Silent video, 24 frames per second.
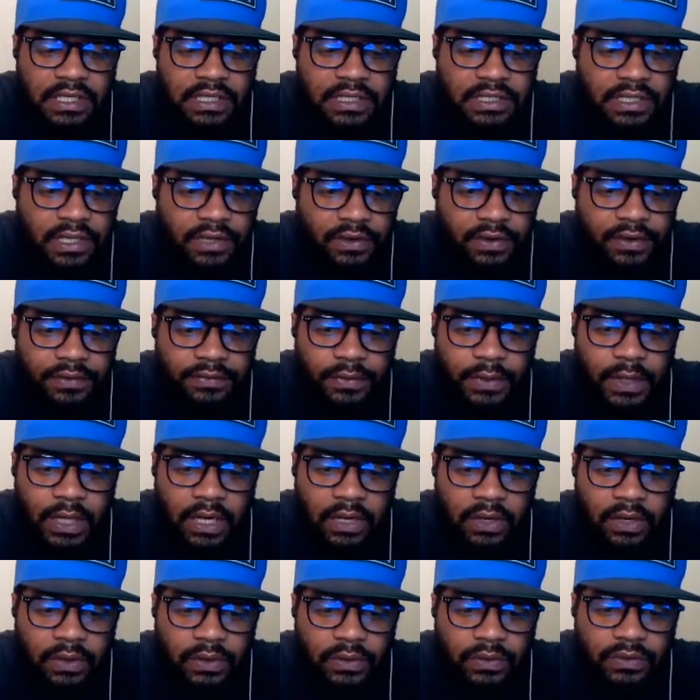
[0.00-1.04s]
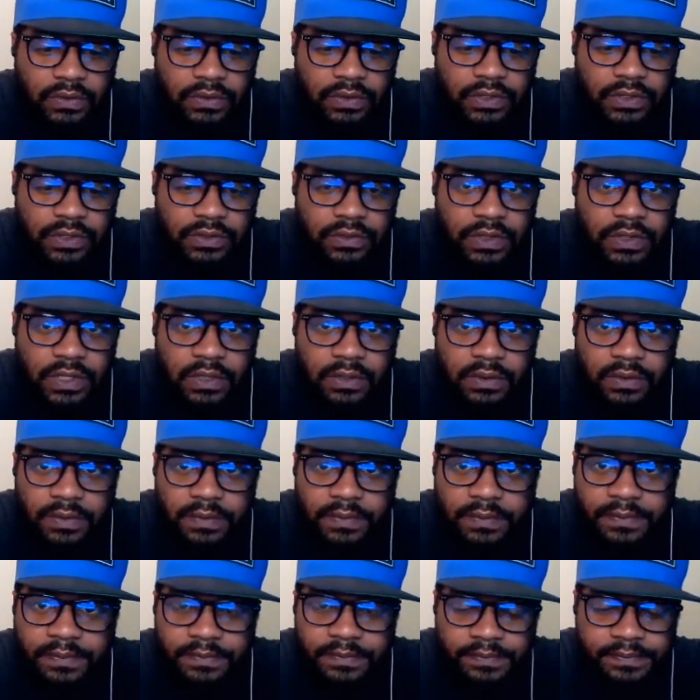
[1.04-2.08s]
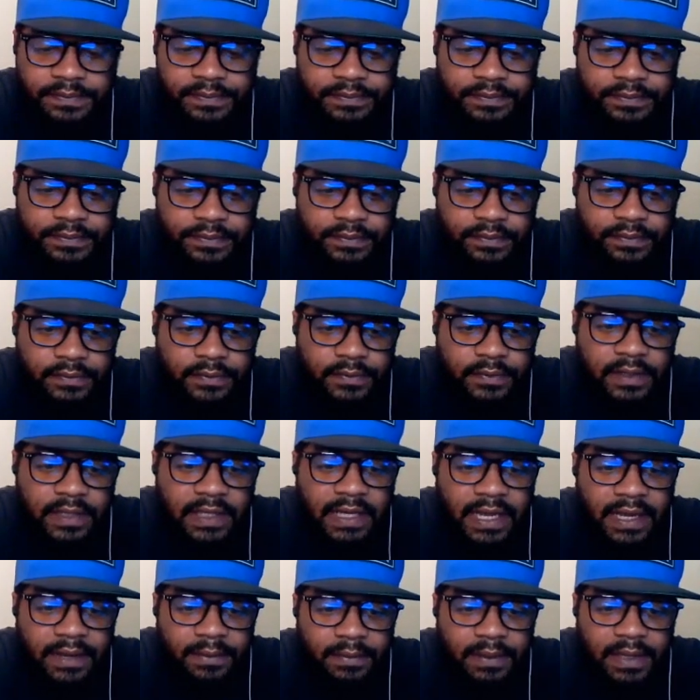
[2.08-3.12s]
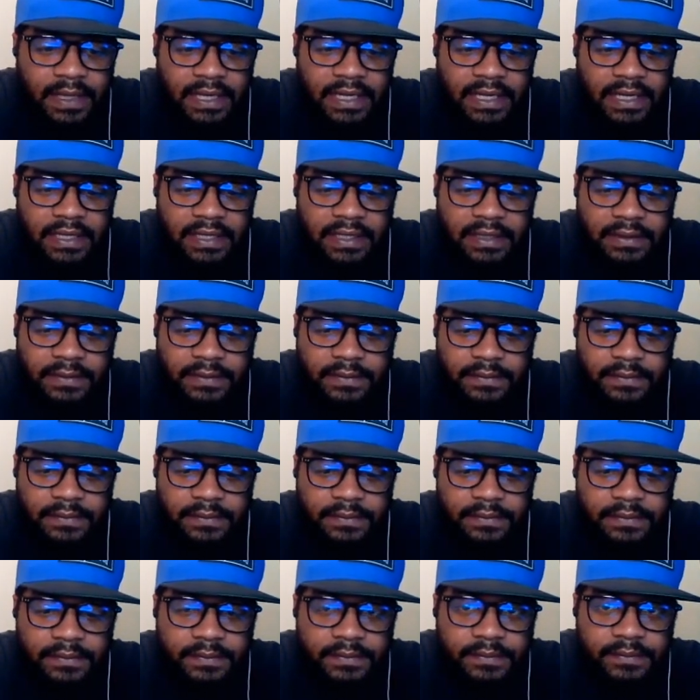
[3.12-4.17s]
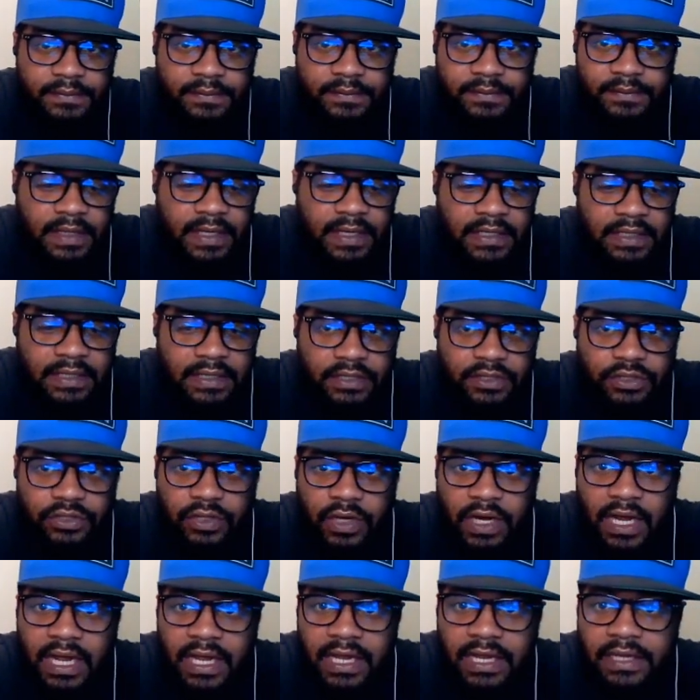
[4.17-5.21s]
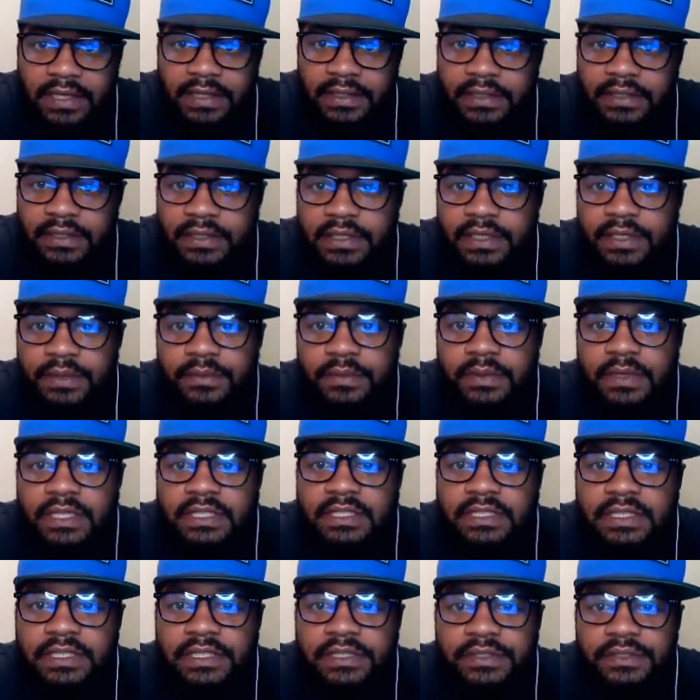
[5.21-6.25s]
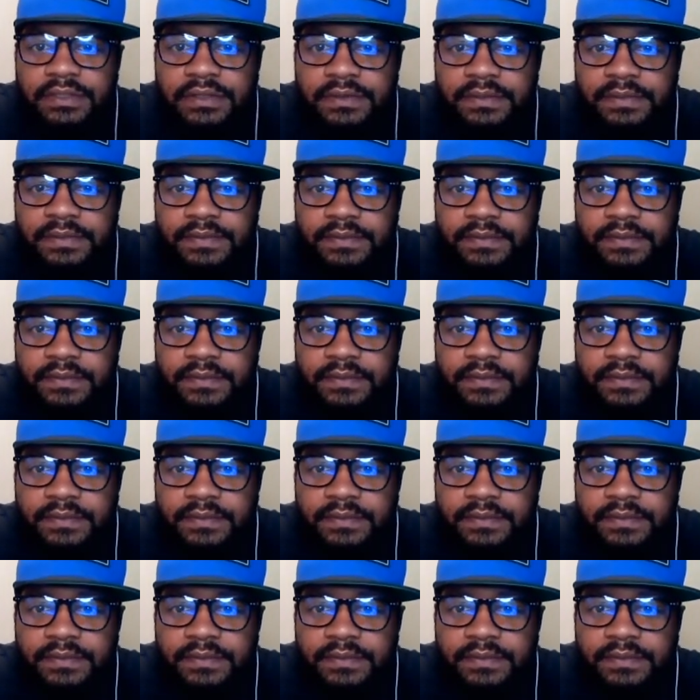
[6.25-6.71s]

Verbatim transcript: So if we go sudo netplan and then try and press enter,